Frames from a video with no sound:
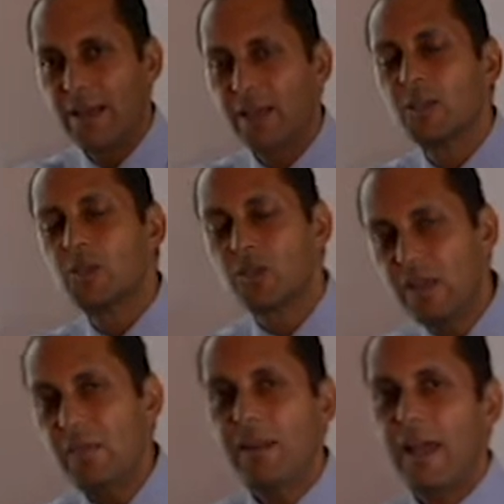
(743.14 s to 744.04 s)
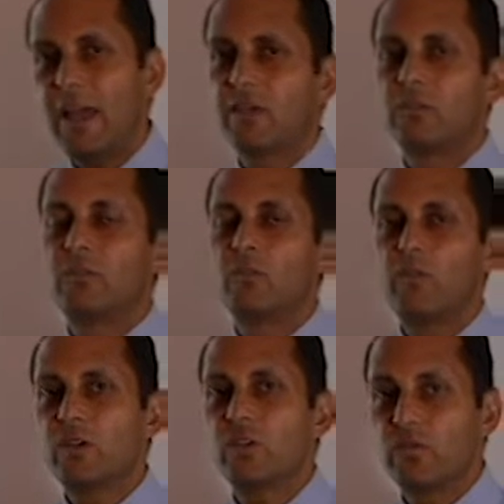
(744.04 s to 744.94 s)
an extremely accurate
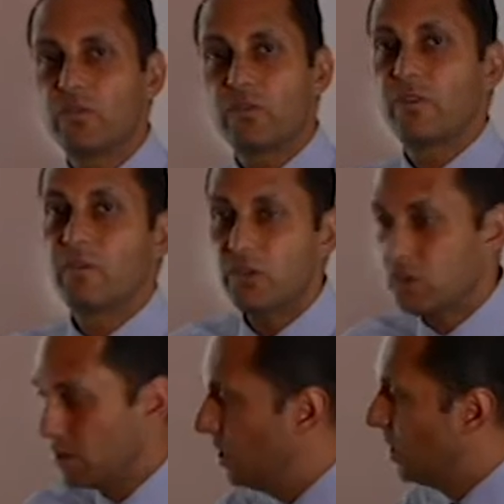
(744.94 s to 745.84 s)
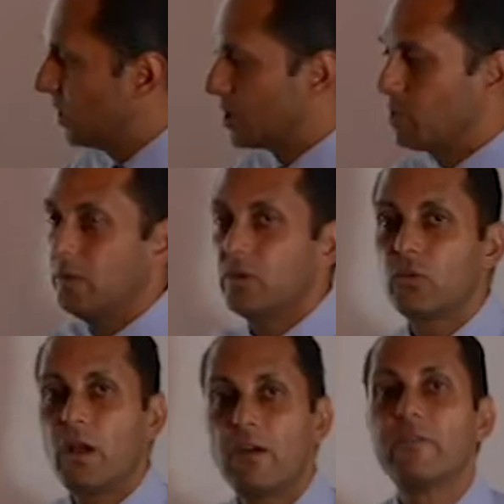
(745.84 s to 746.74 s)
definition for a remission, it's better
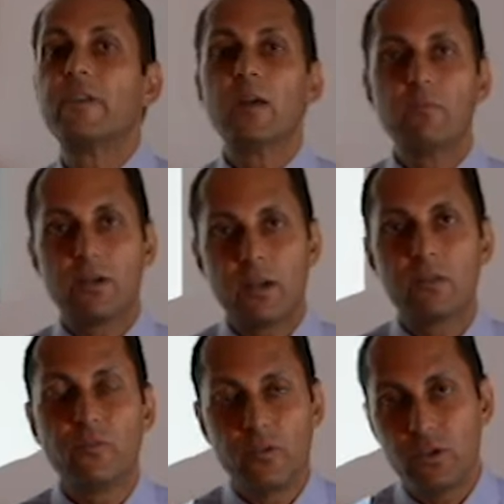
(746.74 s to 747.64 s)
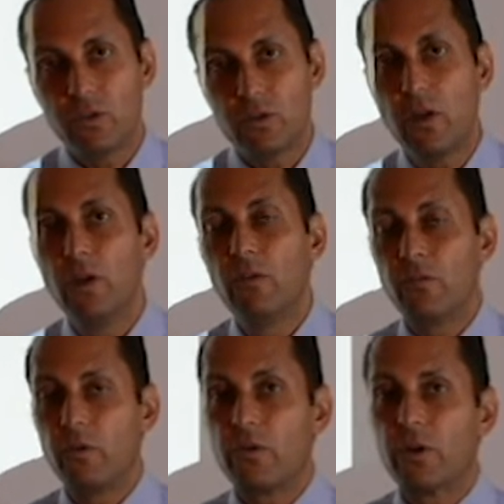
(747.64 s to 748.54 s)
to have an MRI definition
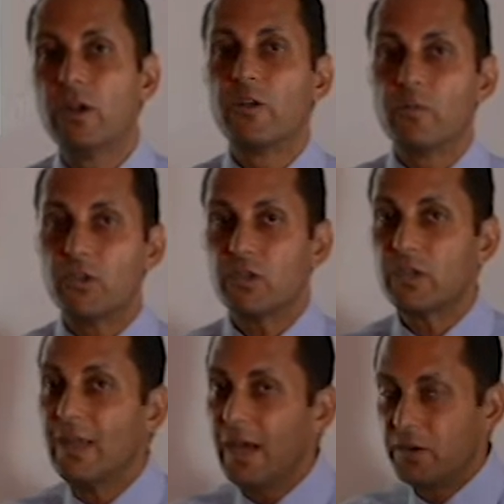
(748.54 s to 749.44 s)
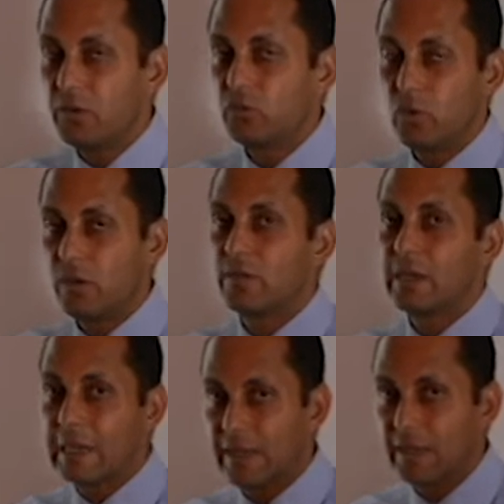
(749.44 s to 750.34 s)
for remission and not only
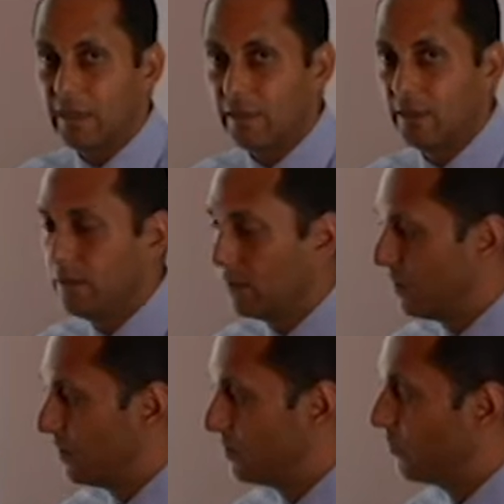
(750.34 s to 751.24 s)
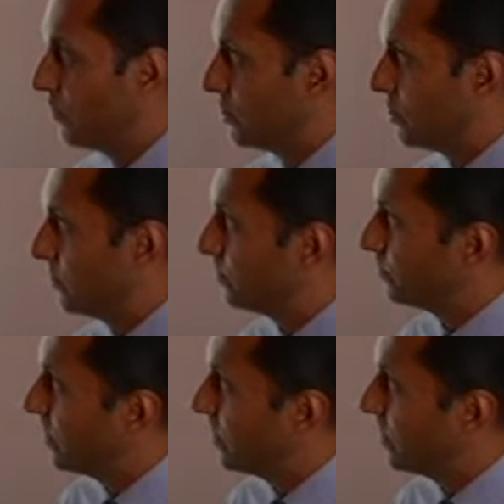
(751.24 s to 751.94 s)
the clinical definition.